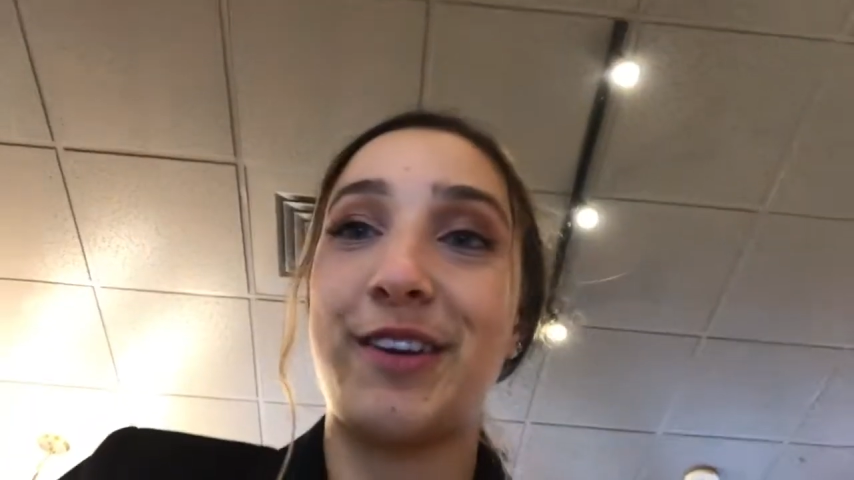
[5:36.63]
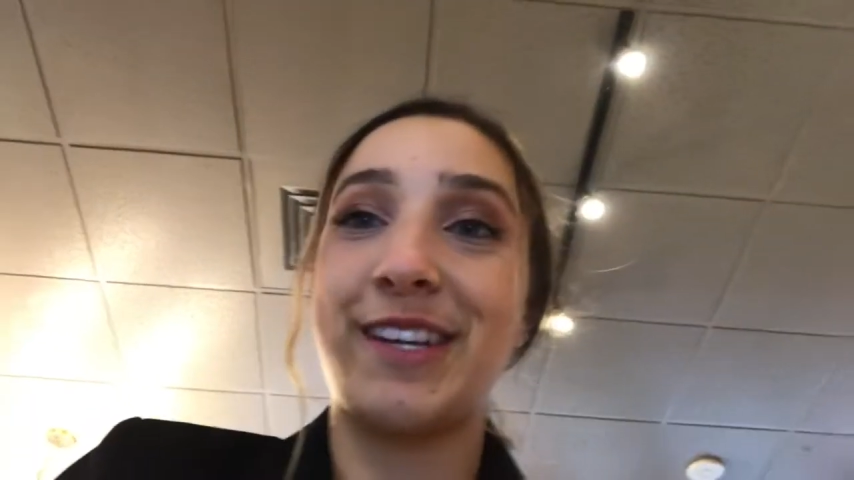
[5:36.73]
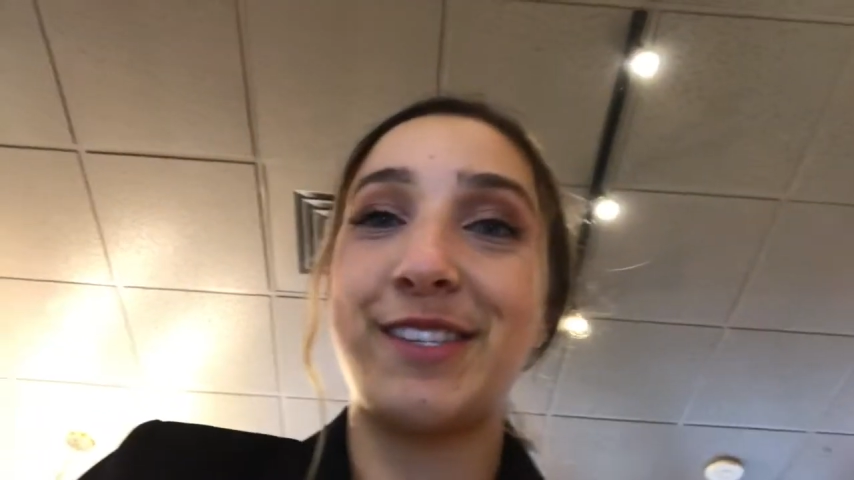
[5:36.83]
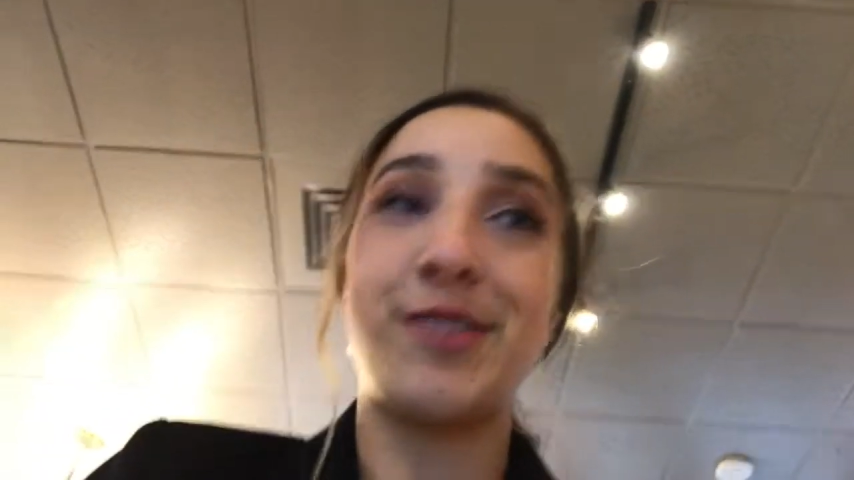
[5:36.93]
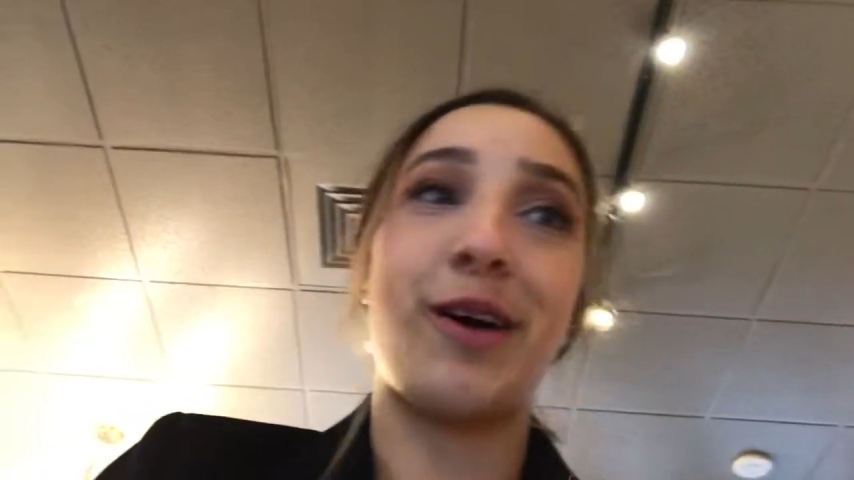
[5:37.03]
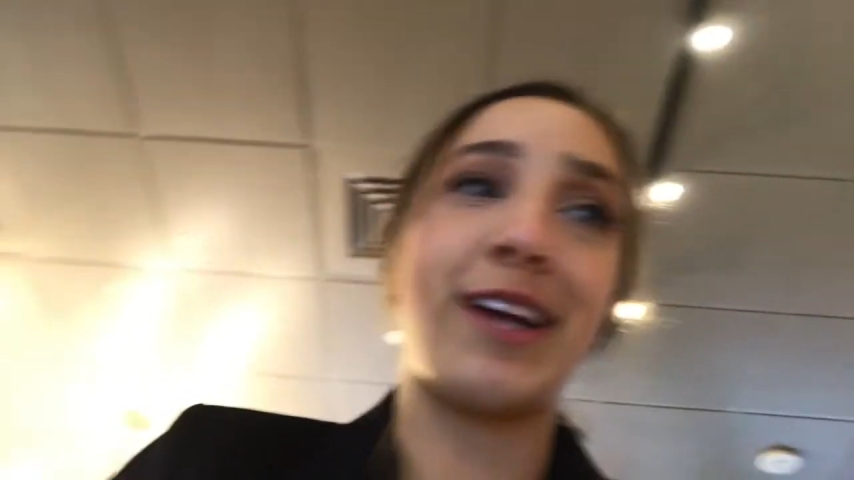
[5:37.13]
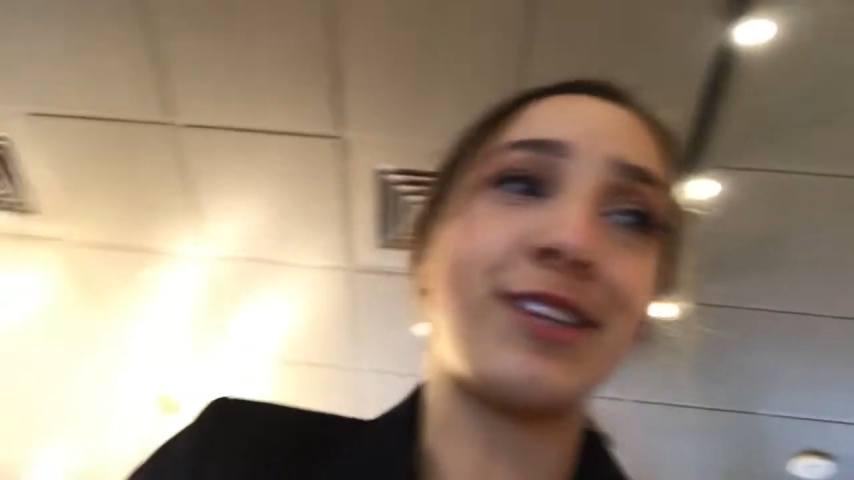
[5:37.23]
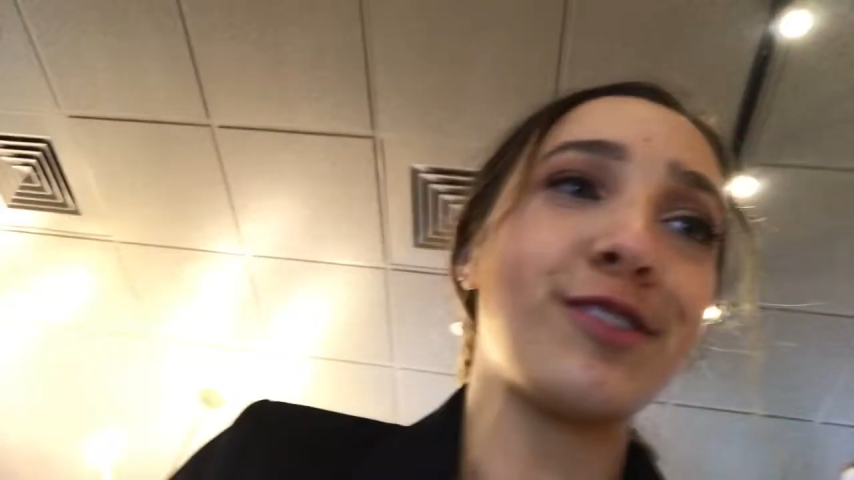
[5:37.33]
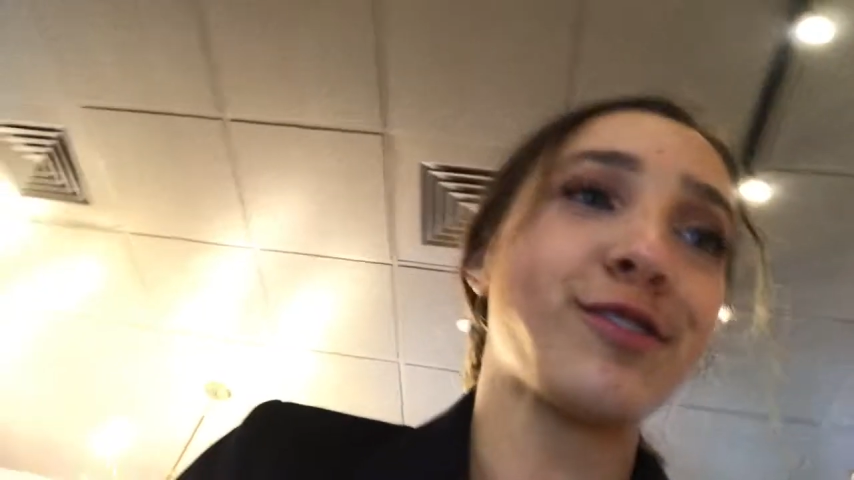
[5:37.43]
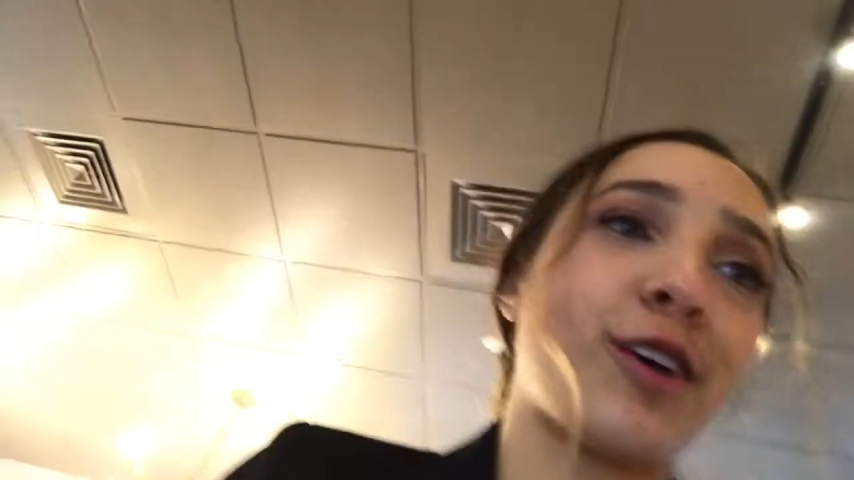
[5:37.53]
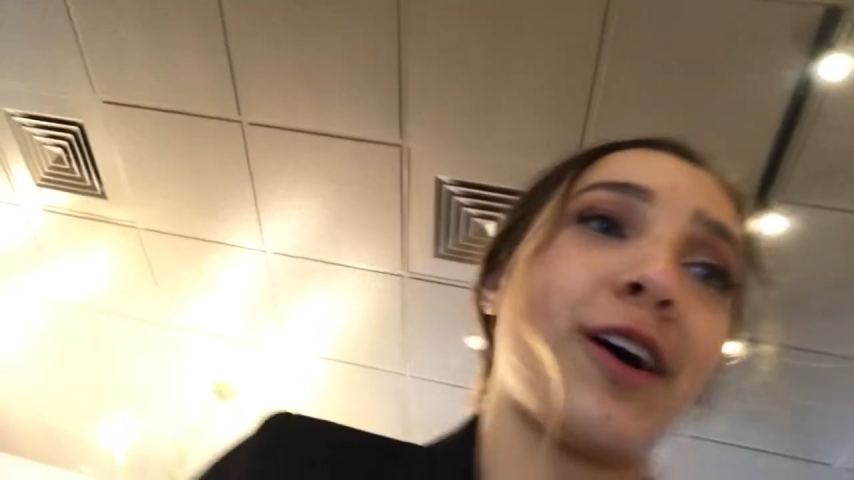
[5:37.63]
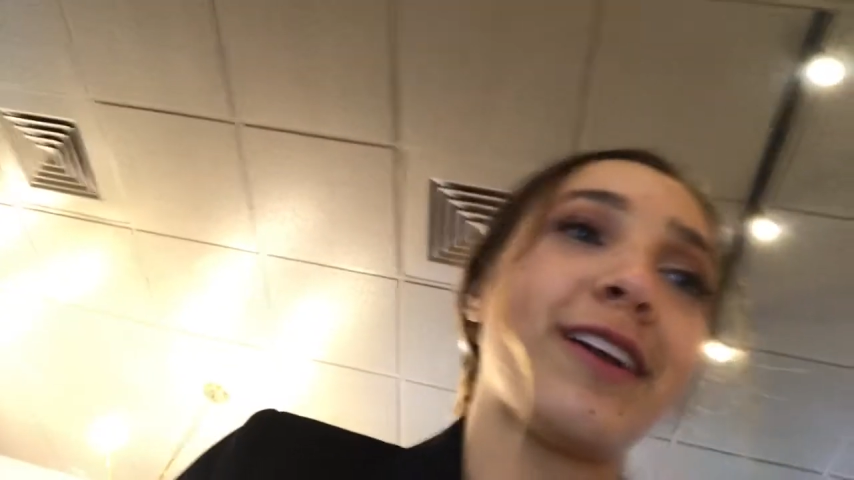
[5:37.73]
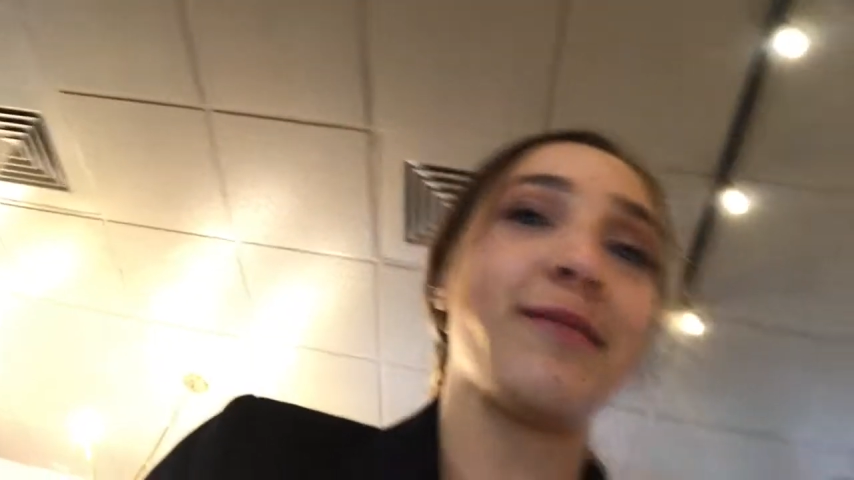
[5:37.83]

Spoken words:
guys, so I just got